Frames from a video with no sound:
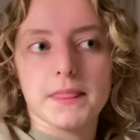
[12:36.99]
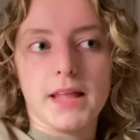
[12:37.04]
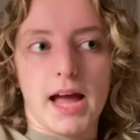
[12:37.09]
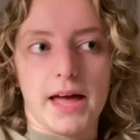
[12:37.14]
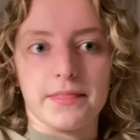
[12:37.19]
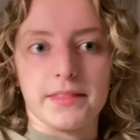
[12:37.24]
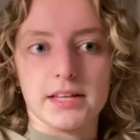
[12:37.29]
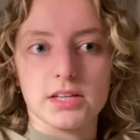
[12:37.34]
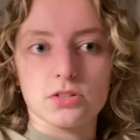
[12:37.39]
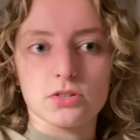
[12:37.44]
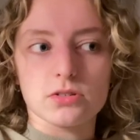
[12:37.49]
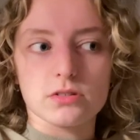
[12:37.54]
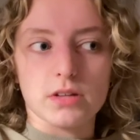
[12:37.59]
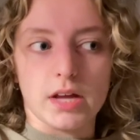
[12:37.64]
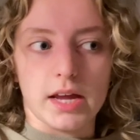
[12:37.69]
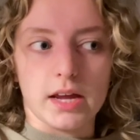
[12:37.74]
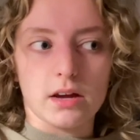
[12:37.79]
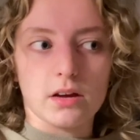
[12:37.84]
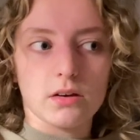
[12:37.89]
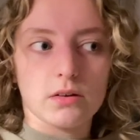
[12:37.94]
And they just
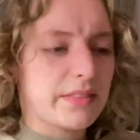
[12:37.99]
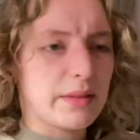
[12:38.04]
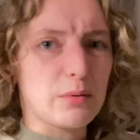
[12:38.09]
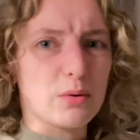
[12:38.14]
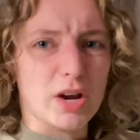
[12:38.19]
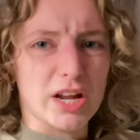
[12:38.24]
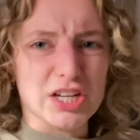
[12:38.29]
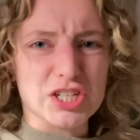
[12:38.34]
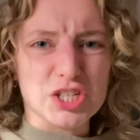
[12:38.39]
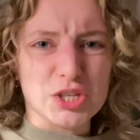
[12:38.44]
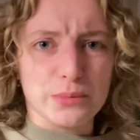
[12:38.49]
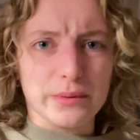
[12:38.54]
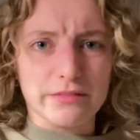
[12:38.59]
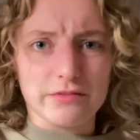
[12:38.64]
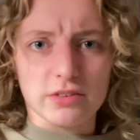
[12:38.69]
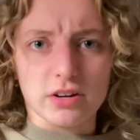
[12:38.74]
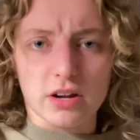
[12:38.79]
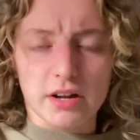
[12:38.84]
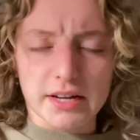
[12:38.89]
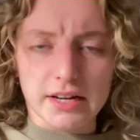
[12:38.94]
like, they were like, do you
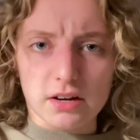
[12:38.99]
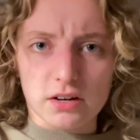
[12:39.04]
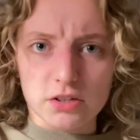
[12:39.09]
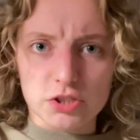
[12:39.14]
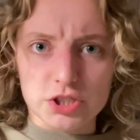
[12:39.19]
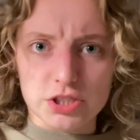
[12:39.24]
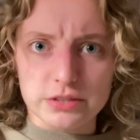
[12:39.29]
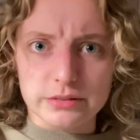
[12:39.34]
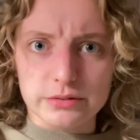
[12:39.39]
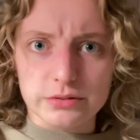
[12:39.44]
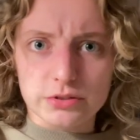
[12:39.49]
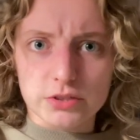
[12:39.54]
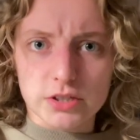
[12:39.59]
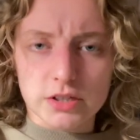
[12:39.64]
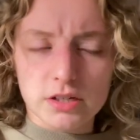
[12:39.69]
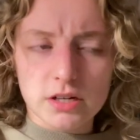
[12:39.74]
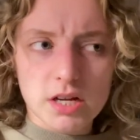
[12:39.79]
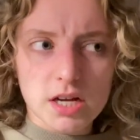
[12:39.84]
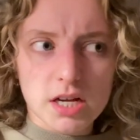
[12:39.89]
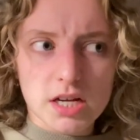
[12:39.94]
even like our
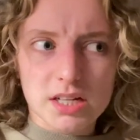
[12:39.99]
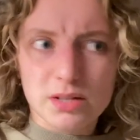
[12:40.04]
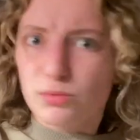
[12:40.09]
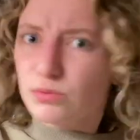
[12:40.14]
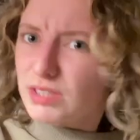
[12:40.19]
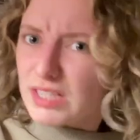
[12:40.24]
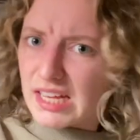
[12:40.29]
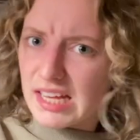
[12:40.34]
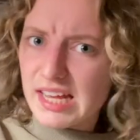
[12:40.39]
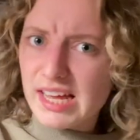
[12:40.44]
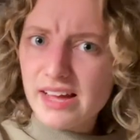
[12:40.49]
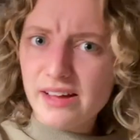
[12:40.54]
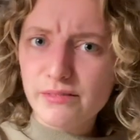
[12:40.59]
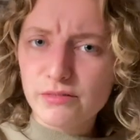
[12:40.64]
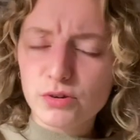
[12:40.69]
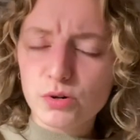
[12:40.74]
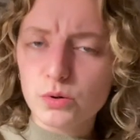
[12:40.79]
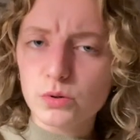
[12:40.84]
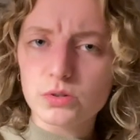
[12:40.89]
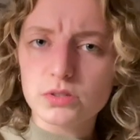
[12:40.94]
children? And I was like, yeah, of
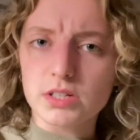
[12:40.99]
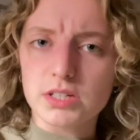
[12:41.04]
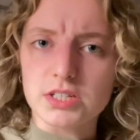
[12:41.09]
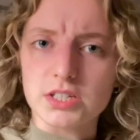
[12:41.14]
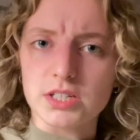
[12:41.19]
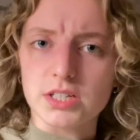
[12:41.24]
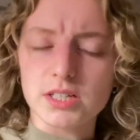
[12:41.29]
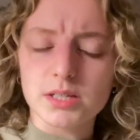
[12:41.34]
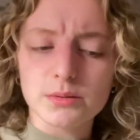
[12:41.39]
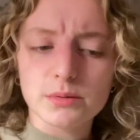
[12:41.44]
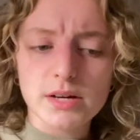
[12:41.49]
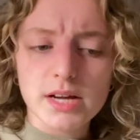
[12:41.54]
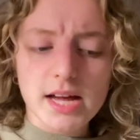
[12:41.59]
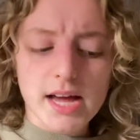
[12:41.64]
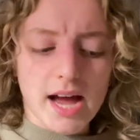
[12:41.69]
course I do.